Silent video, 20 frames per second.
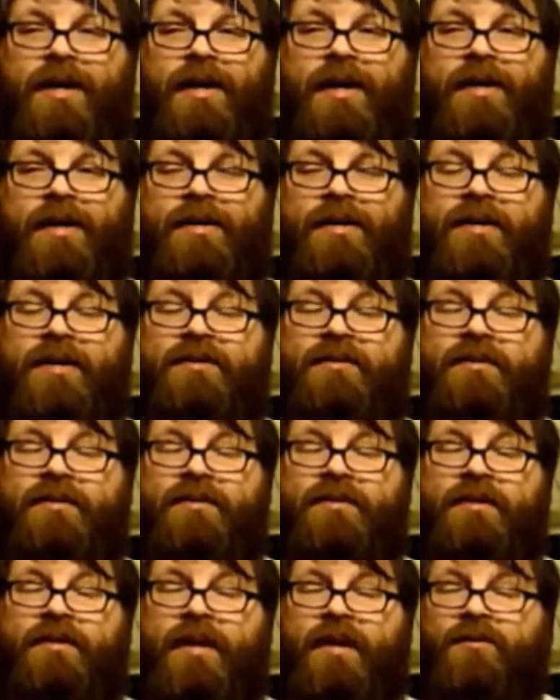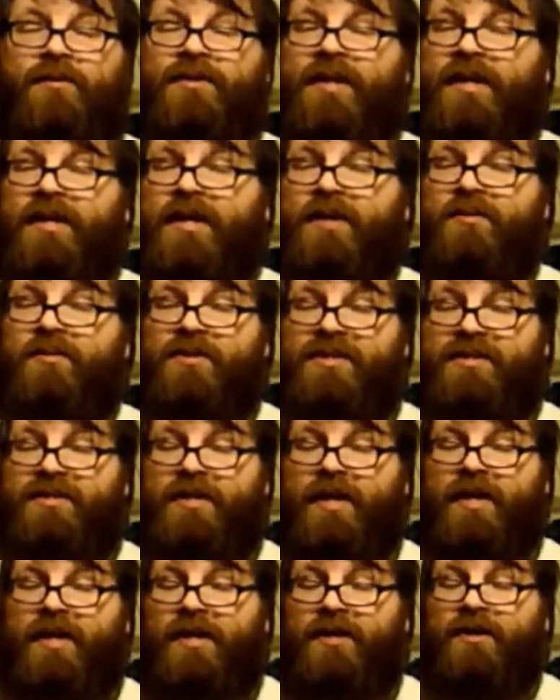And yes, I don't think he was
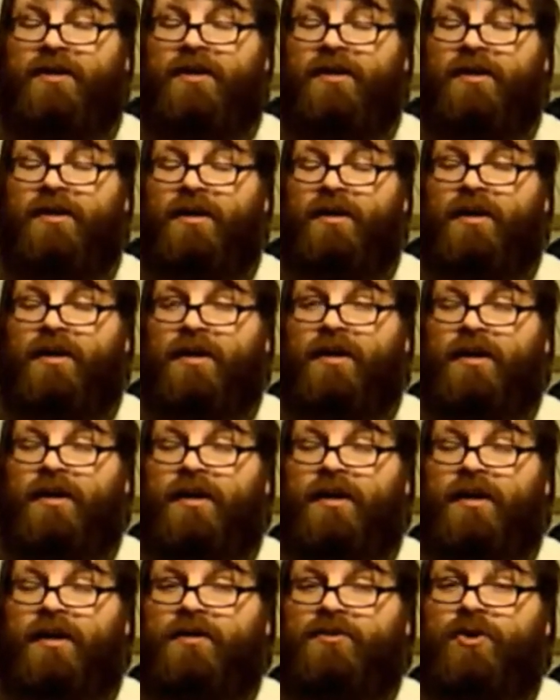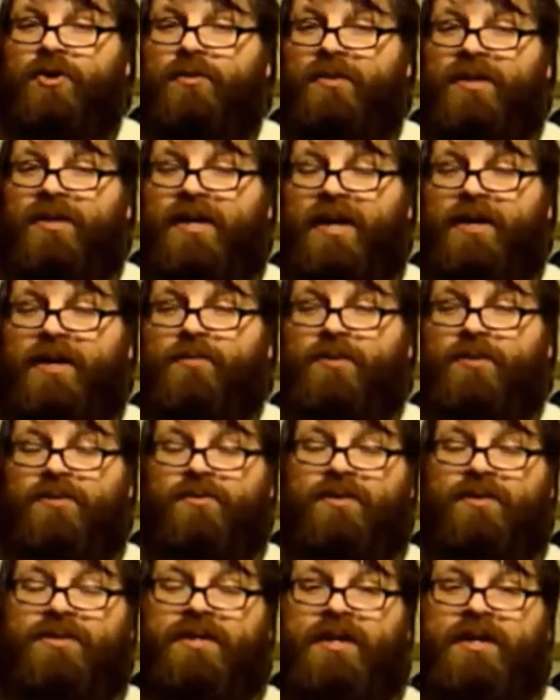saying Tubal-Cain, which
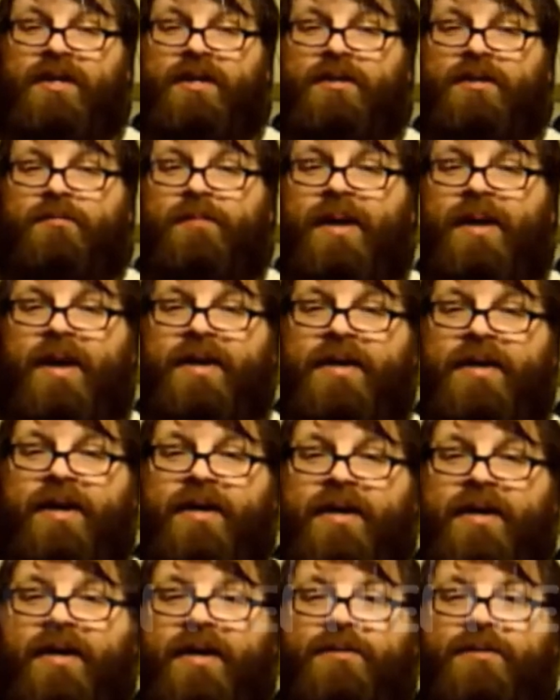was the bad guy of the